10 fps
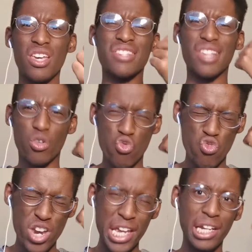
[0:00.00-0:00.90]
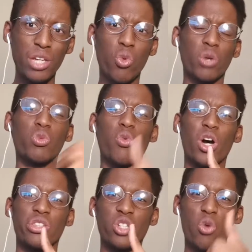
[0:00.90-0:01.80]
Is that really what we
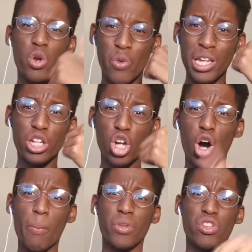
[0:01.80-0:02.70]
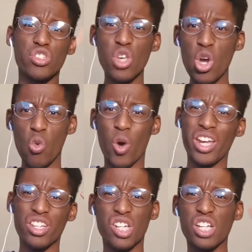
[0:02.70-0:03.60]
want? Are we really going to hop on this? We're
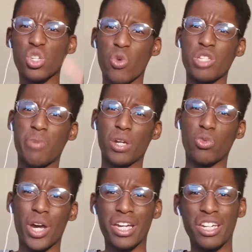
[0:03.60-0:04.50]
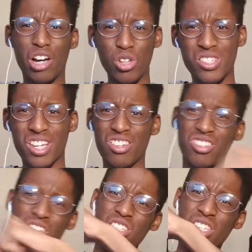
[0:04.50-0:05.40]
in a title race bandwagon now. Let's get a
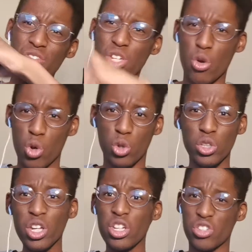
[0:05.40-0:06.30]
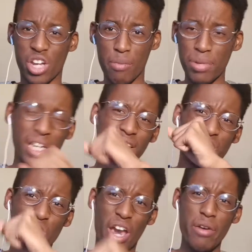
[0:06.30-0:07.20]
37-year-old to come play
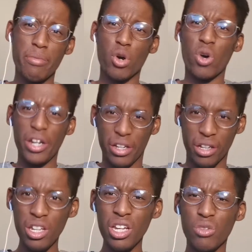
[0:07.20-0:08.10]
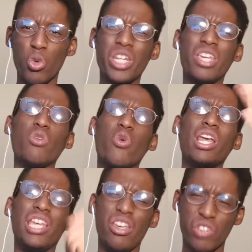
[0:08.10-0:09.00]
next to Harry Maguire. Would he
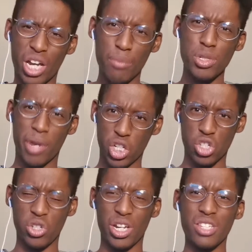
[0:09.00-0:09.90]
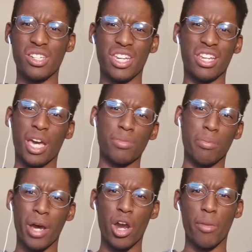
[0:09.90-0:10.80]
really even come to Manchester United and get
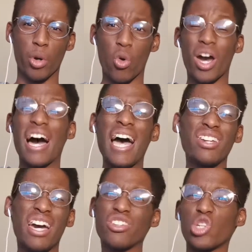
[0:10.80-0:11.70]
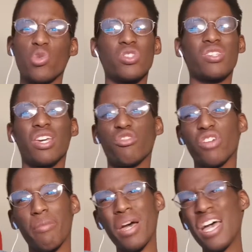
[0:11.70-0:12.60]
captained by Harry Maguire? I don't see it,
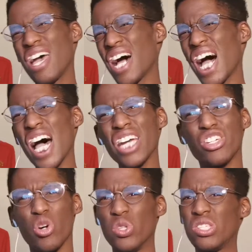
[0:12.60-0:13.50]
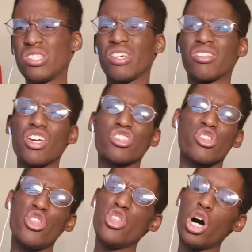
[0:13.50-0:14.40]
fam. I don't see it. There's
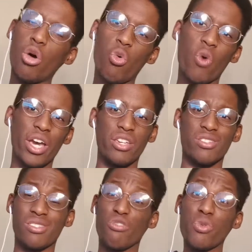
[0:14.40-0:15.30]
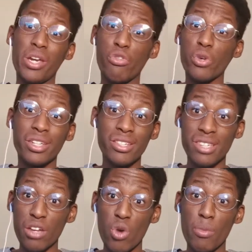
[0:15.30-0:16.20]
no ways. If we did
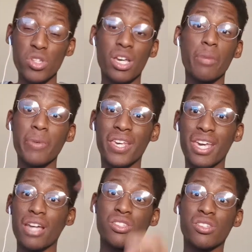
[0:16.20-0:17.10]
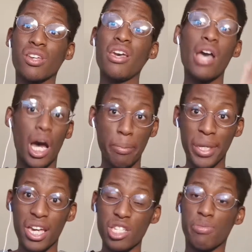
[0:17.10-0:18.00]
sign Ramos, I'd be gassed. I'd be
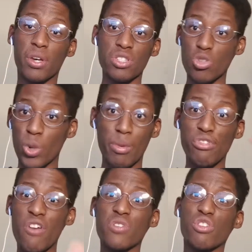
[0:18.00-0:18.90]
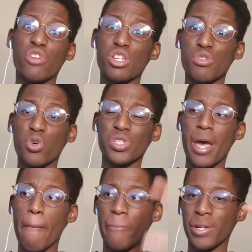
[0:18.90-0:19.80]
gassed because he's one of my favorite defenders of all
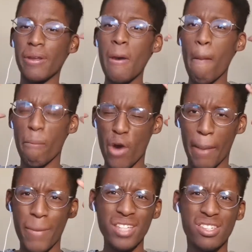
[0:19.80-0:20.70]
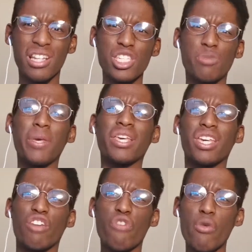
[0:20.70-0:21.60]
time. But pragmatically
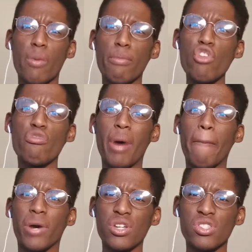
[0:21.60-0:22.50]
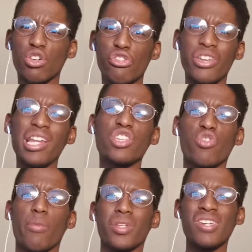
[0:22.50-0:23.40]
speaking, if I remove my personal feelings
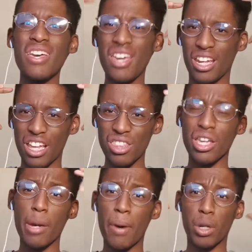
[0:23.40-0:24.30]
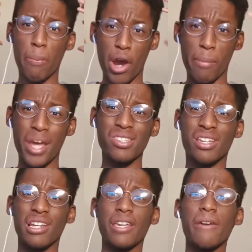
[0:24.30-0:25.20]
from it and I think about it
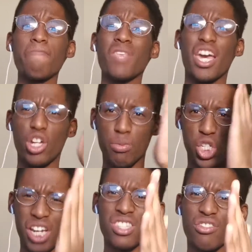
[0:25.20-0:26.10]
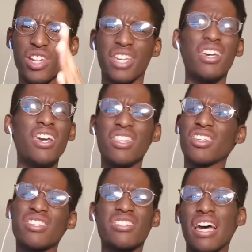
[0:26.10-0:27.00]
pragmatically and objectively,
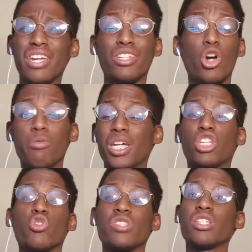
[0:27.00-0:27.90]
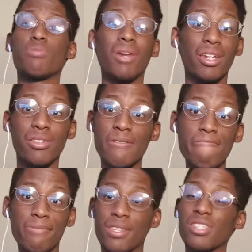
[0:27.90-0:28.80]
this signing don't make no sense, blood.
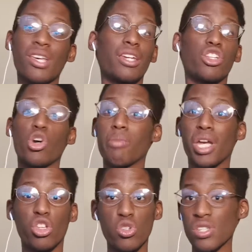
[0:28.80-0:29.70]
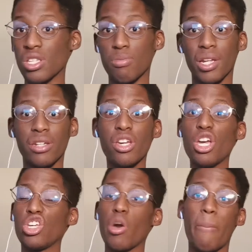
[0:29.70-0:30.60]
This signing don't make no sense, blood.
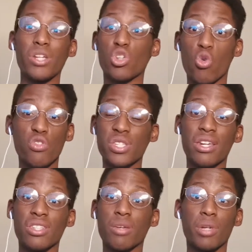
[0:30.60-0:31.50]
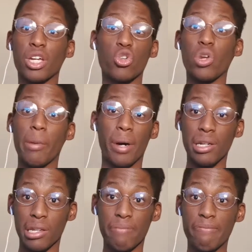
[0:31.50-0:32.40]
You're better off signing someone like
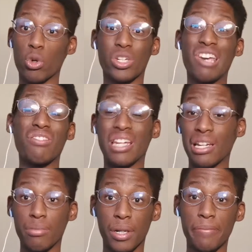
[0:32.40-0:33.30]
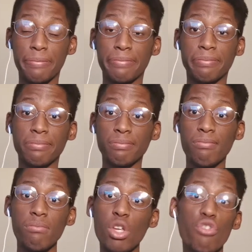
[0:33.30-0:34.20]
Koulibaly or David Alaba,
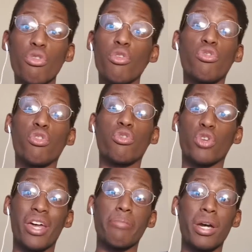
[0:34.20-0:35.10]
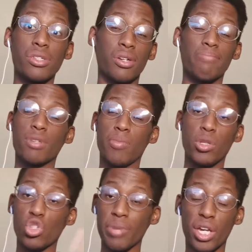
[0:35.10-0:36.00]
for that matter,
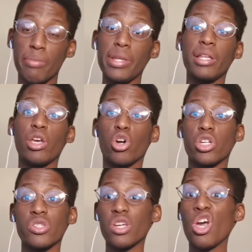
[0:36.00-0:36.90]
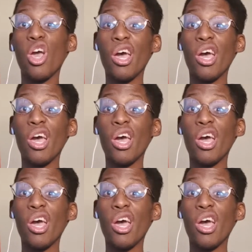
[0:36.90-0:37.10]
to be completely honest.